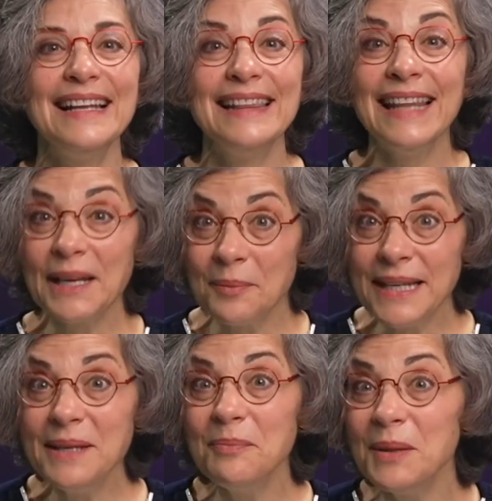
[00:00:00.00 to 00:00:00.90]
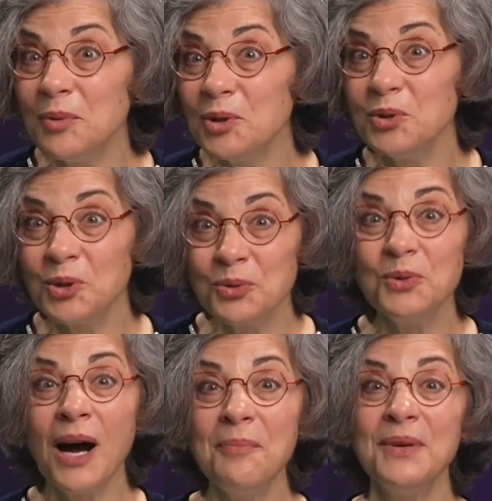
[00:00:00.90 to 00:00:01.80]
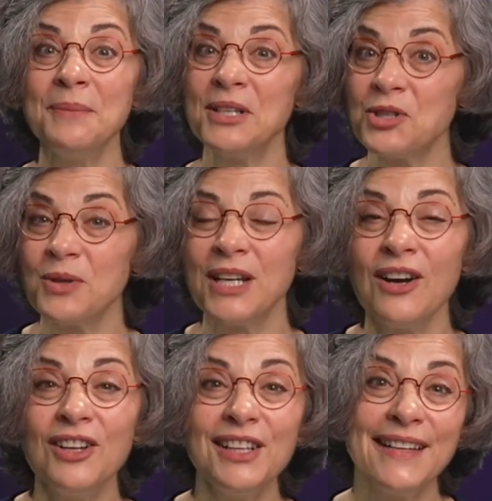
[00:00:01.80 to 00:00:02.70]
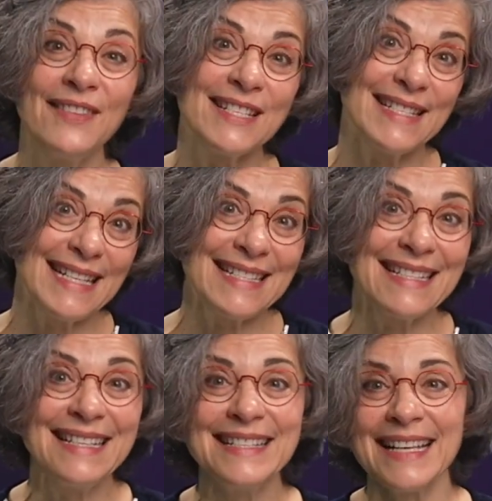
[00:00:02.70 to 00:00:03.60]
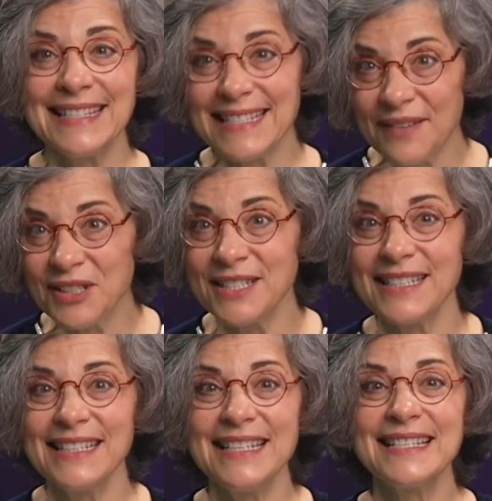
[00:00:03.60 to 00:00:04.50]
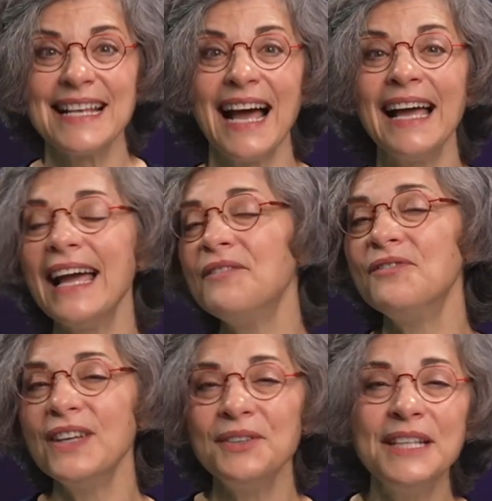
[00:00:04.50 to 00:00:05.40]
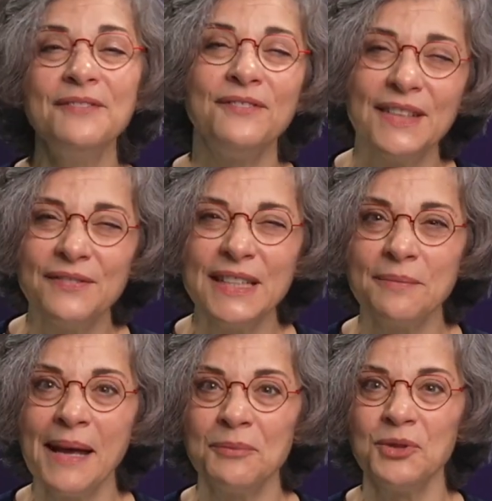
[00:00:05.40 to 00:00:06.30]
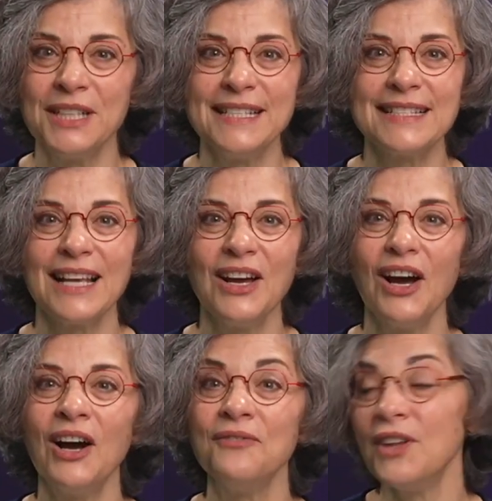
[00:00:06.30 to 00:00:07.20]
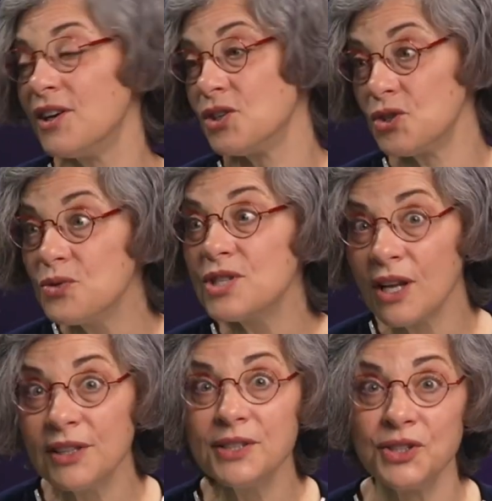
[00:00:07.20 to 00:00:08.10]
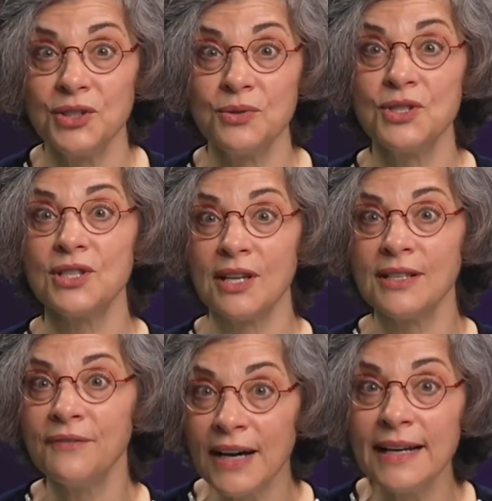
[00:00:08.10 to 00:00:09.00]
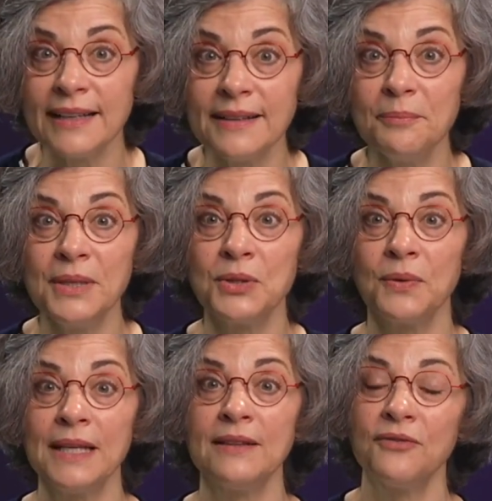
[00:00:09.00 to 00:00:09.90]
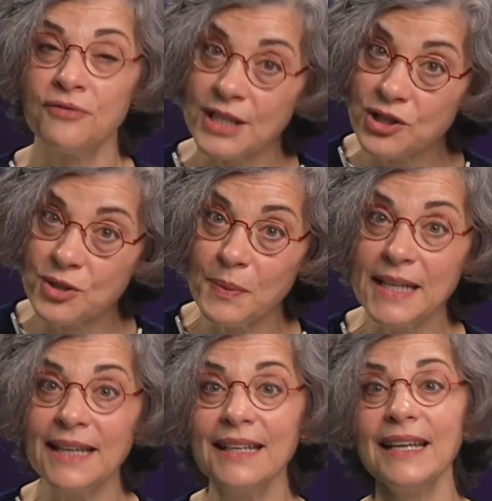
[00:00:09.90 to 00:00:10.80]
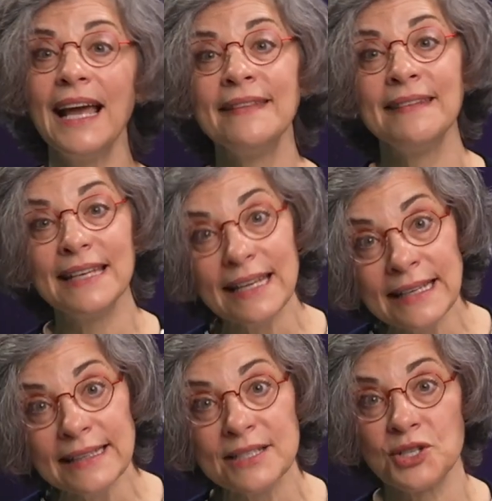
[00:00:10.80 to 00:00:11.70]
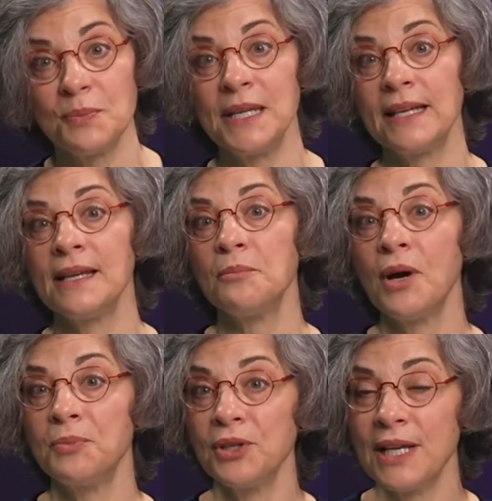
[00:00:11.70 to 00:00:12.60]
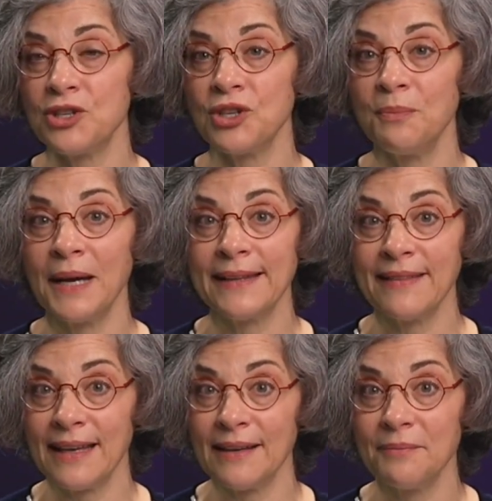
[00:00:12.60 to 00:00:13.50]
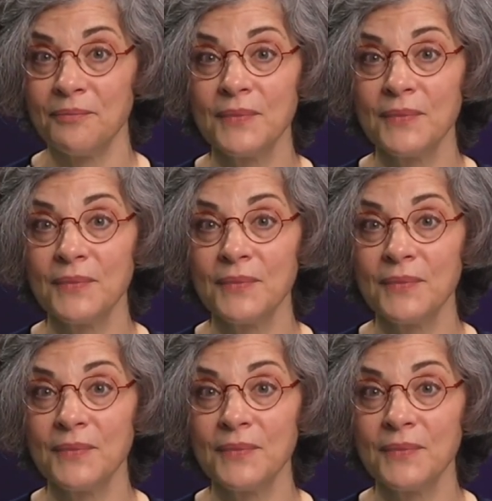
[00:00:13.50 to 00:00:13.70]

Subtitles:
Like many people who grew up in Montreal in the 60s and 70s, I have very vivid memories of the two solitudes, the divide between the French-speaking and the English-speaking population back then.